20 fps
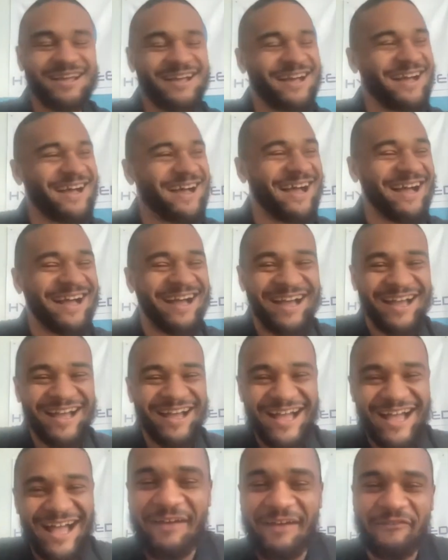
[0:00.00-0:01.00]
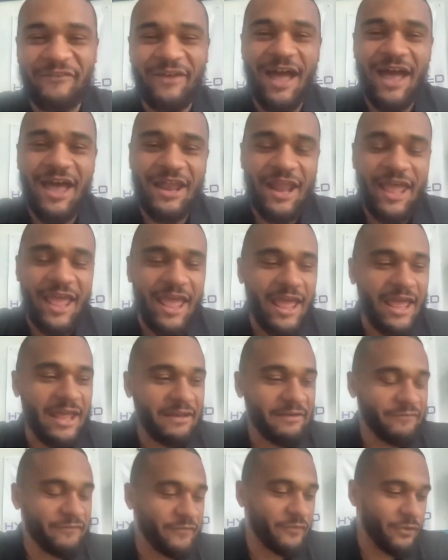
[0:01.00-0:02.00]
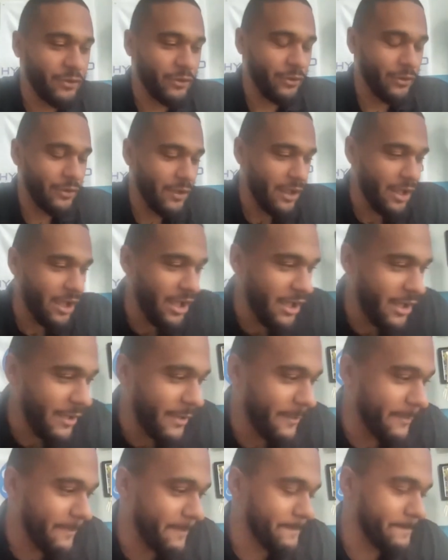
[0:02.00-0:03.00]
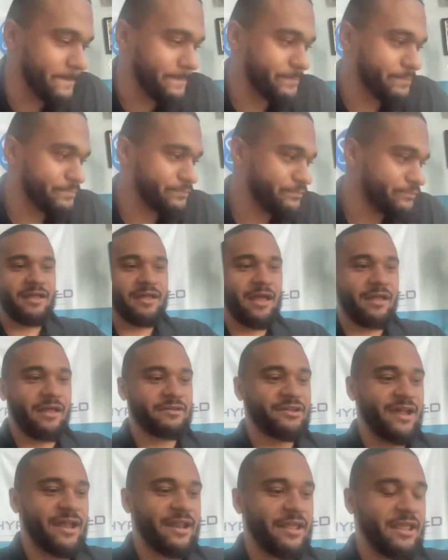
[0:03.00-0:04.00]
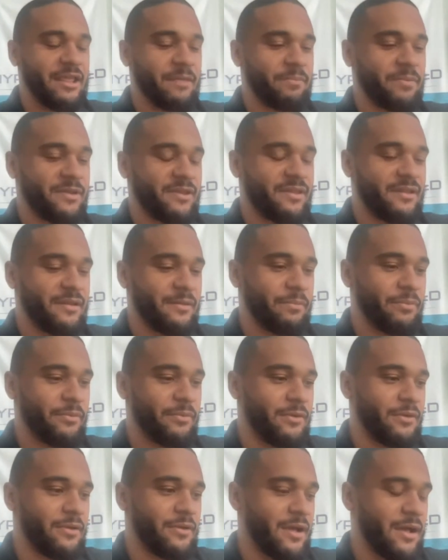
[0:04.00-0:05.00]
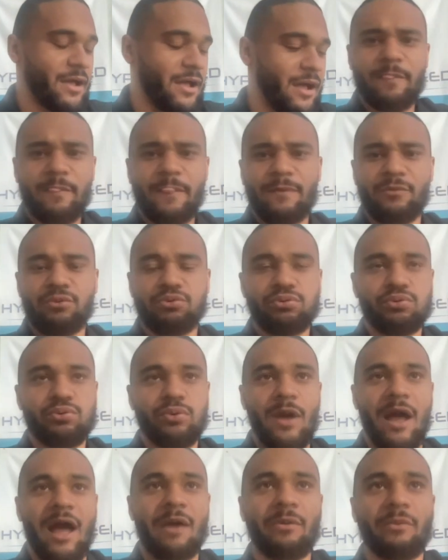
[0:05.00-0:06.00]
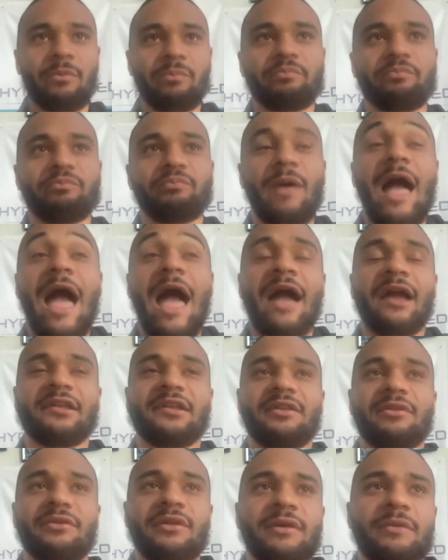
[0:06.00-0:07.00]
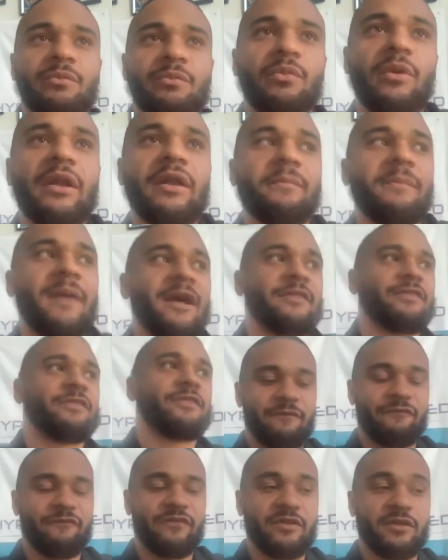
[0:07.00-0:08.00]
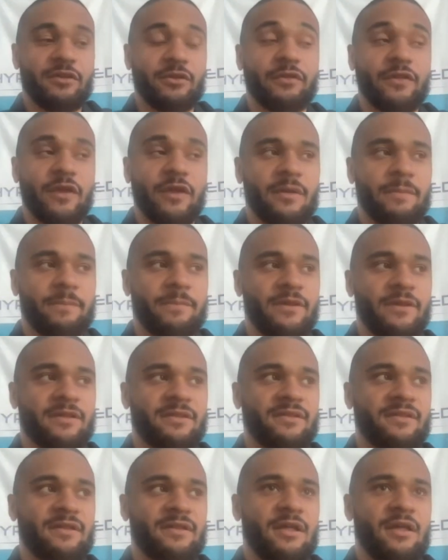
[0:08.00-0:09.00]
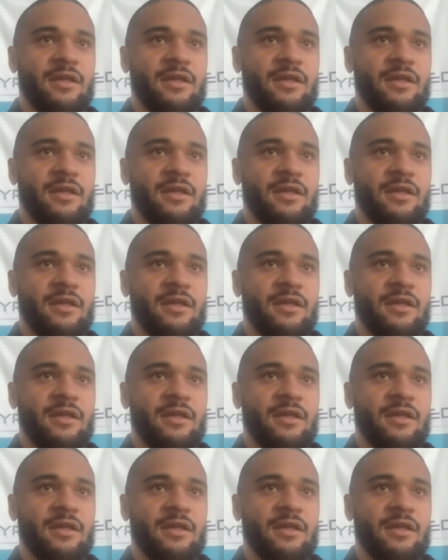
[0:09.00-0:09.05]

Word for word: I've gotten a handful. Um, I'll try to keep it simple. Actually, one of my physical therapists